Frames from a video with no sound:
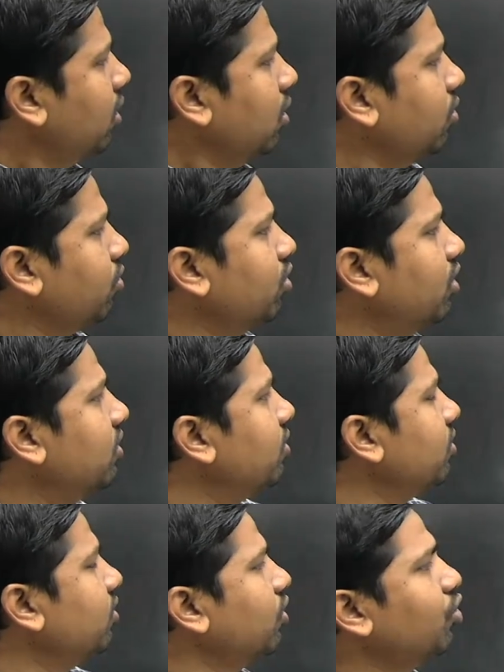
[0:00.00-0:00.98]
So this
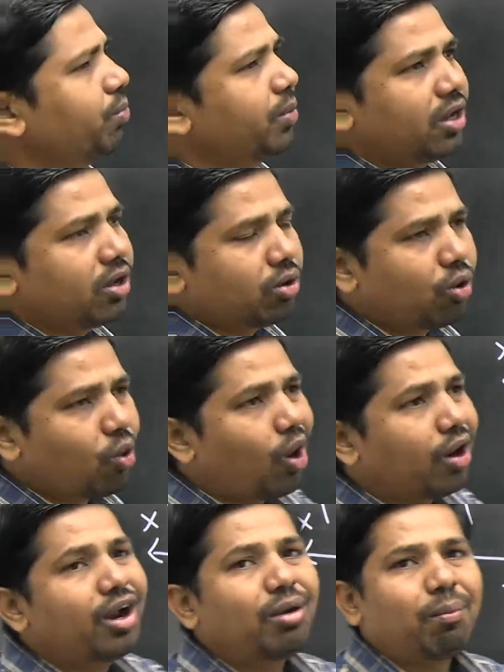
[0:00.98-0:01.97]
is said to be
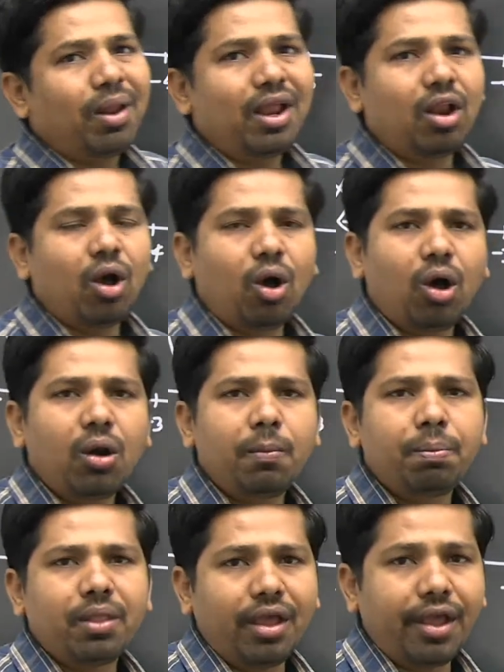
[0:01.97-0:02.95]
coordinate plane or
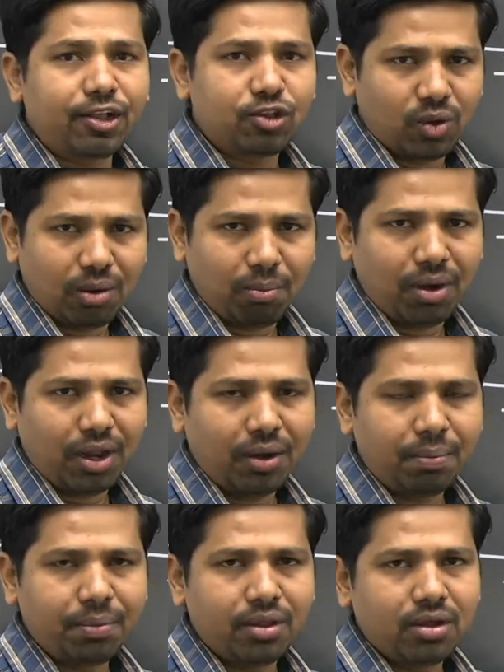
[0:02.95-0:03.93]
xy
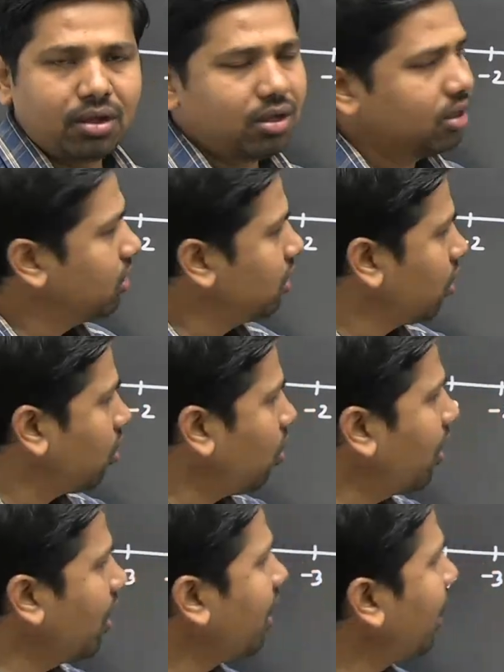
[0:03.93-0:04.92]
plane. The
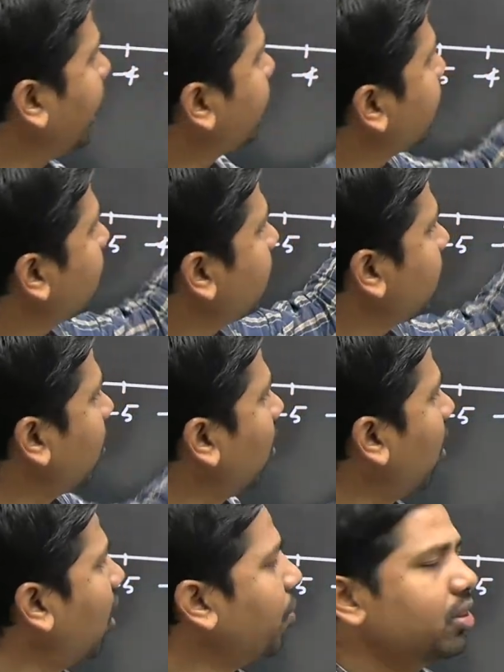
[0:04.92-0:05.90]
coordinate axis
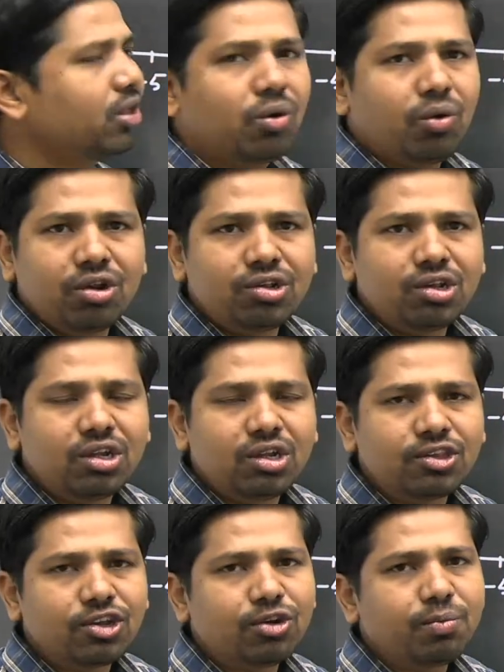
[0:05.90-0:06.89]
along with the origin
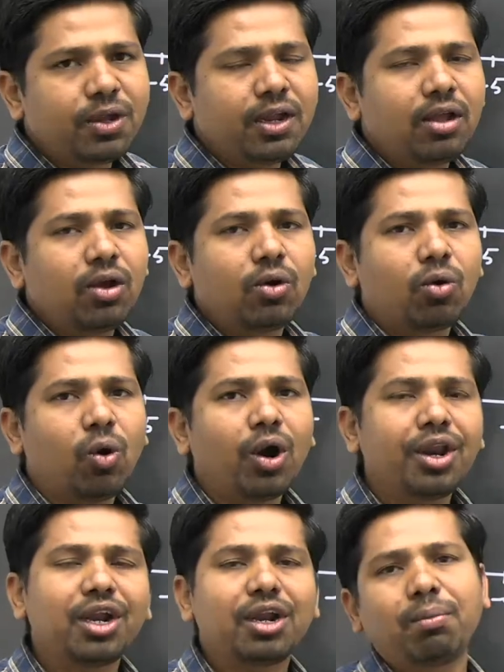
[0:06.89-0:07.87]
is said to be
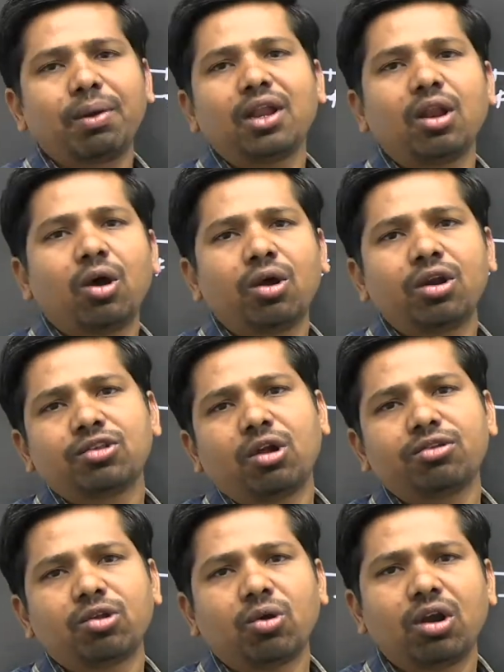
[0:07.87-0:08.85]
coordinate plane, or is
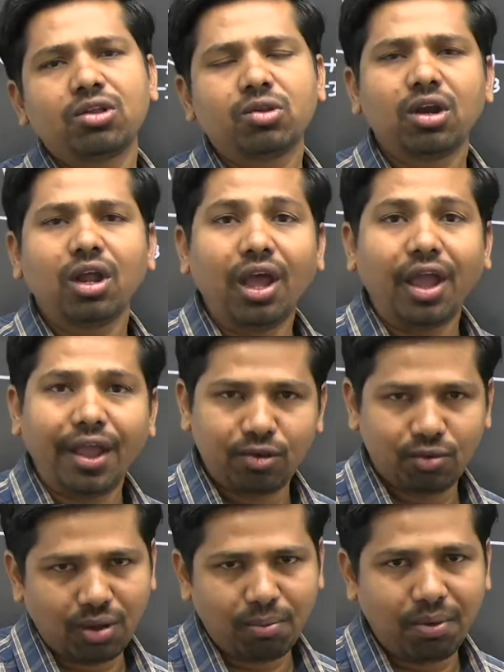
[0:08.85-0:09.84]
also called as what
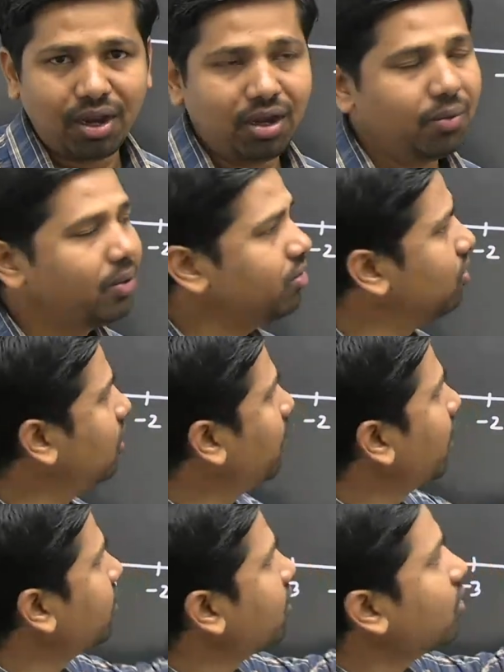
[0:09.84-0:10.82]
xy plane, which
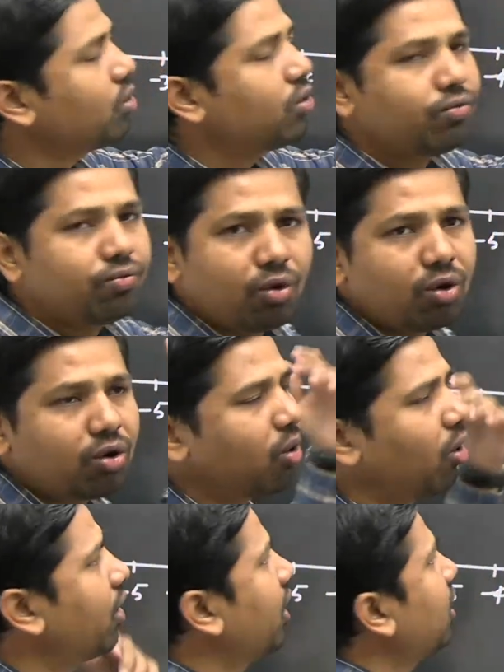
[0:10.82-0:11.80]
divides into four
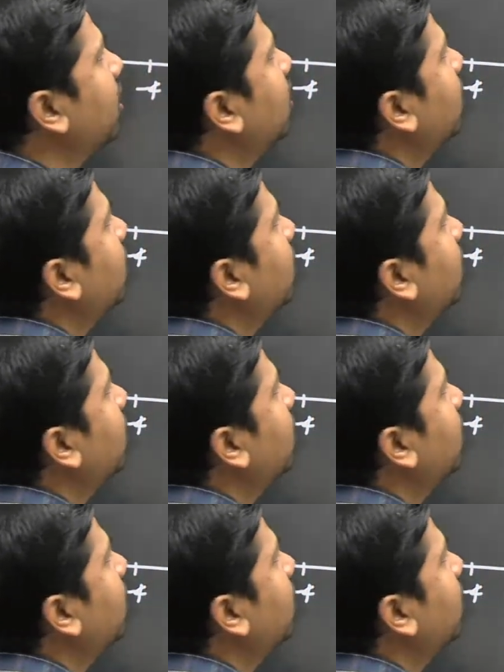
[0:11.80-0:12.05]
quadrant.